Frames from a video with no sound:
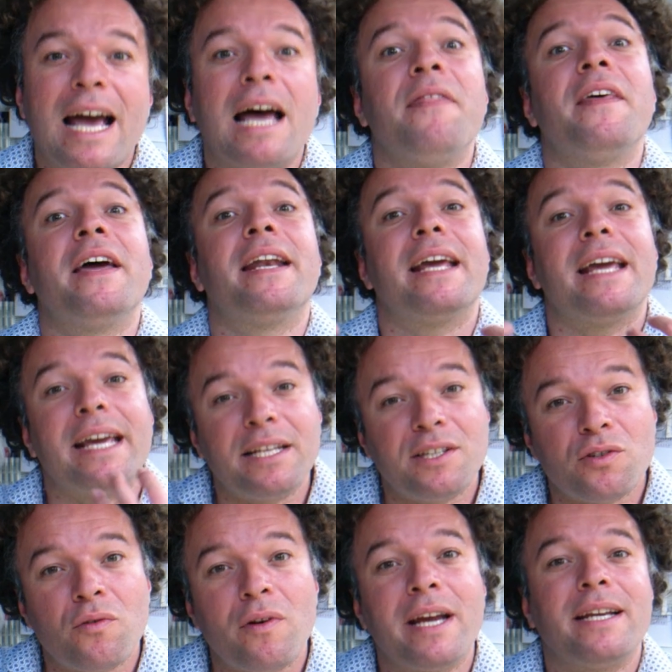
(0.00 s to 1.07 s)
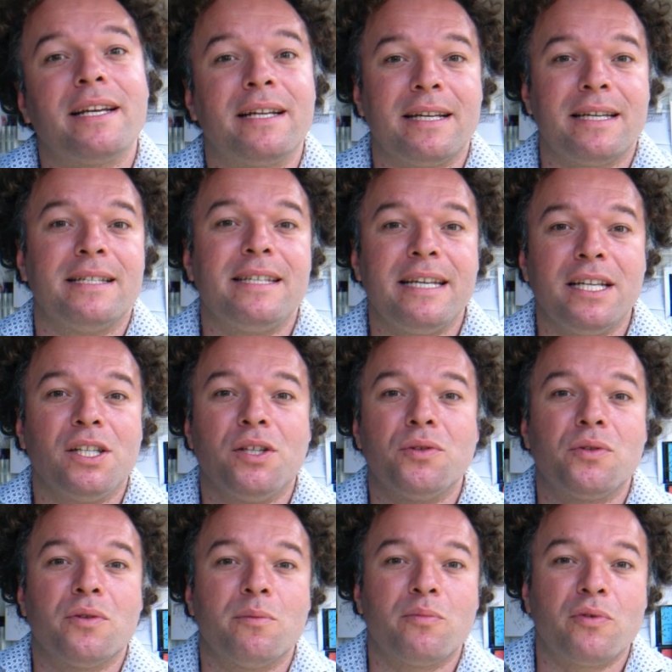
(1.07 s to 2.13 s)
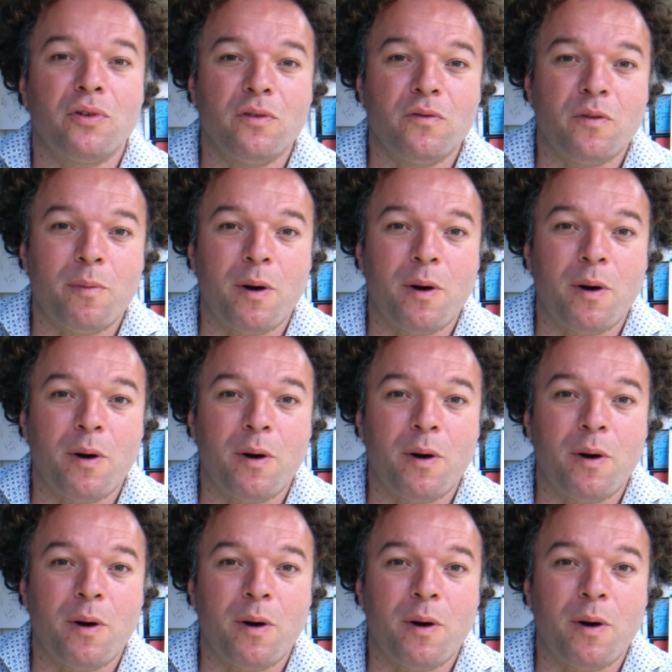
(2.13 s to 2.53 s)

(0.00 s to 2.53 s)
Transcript: and then iterate and continue to improve